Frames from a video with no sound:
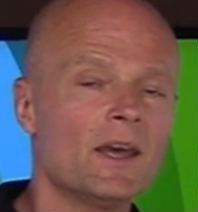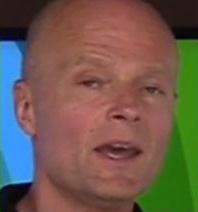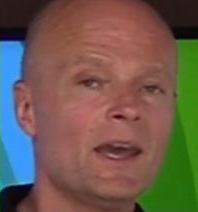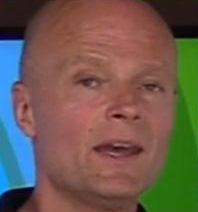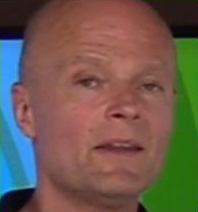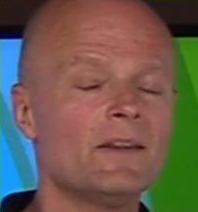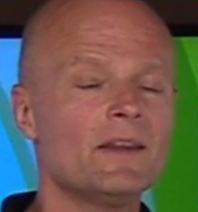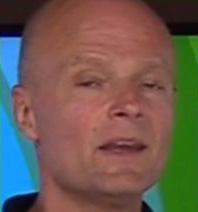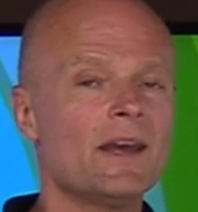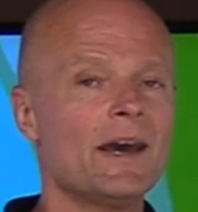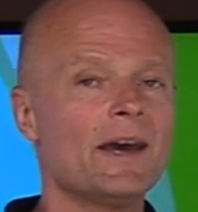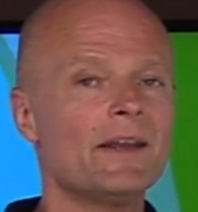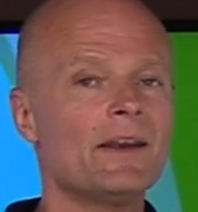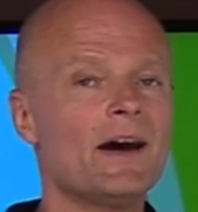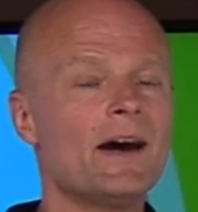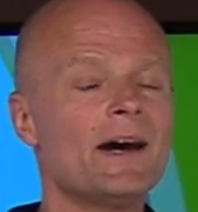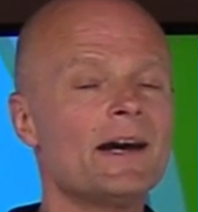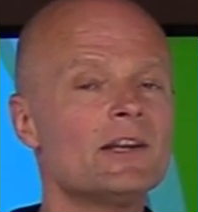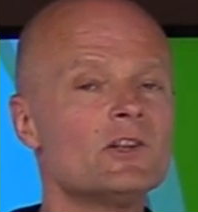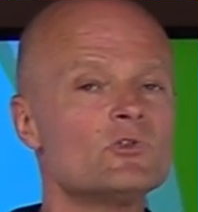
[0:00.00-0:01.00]
and they add
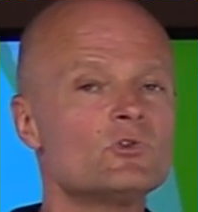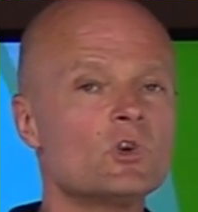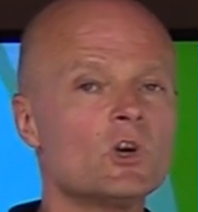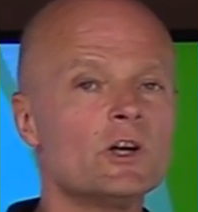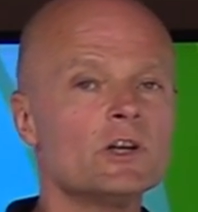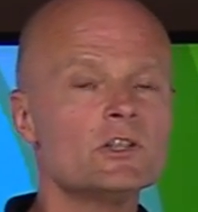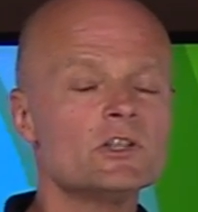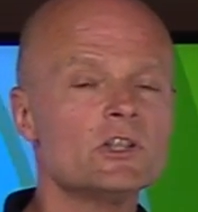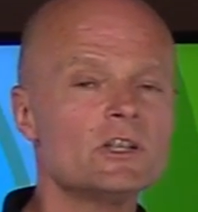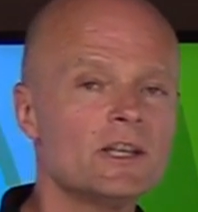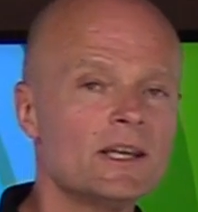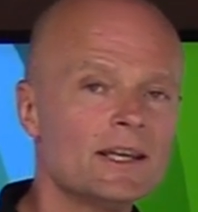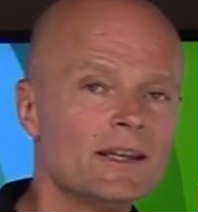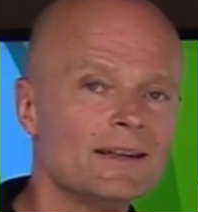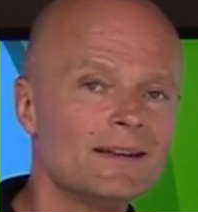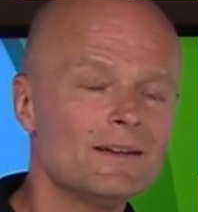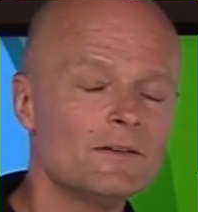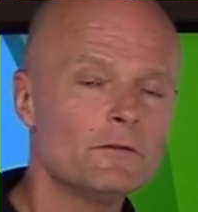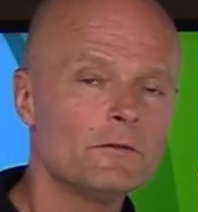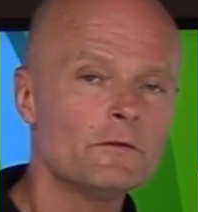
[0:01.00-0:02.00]

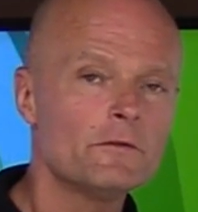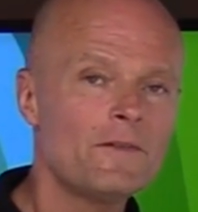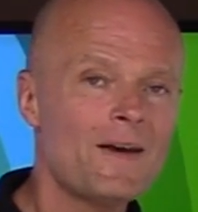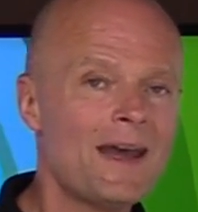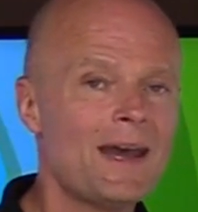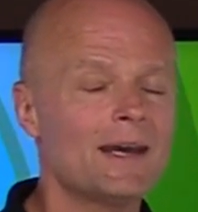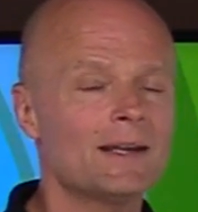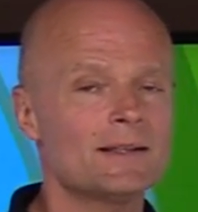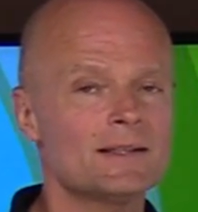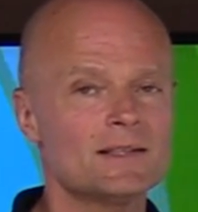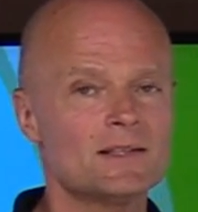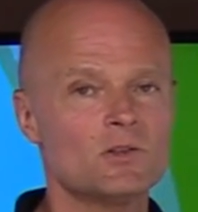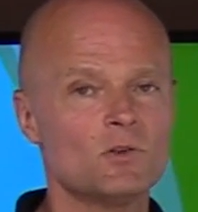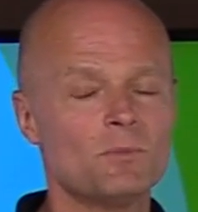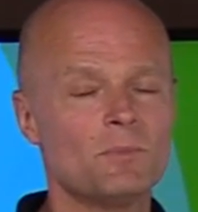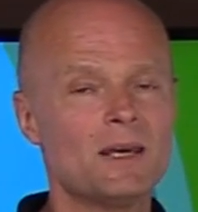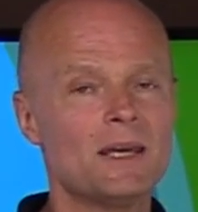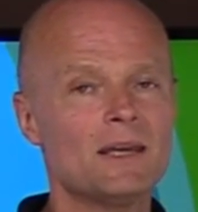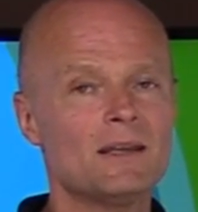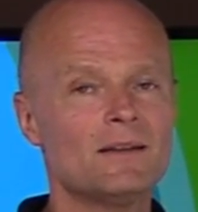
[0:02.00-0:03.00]
hydrogenated fats to
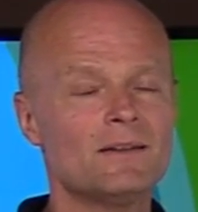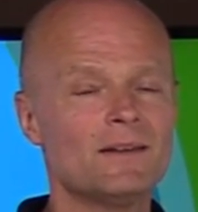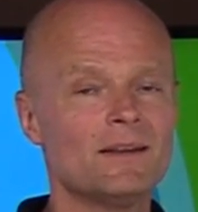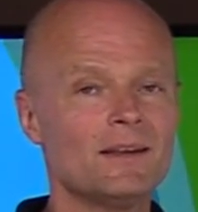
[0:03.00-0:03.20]
make,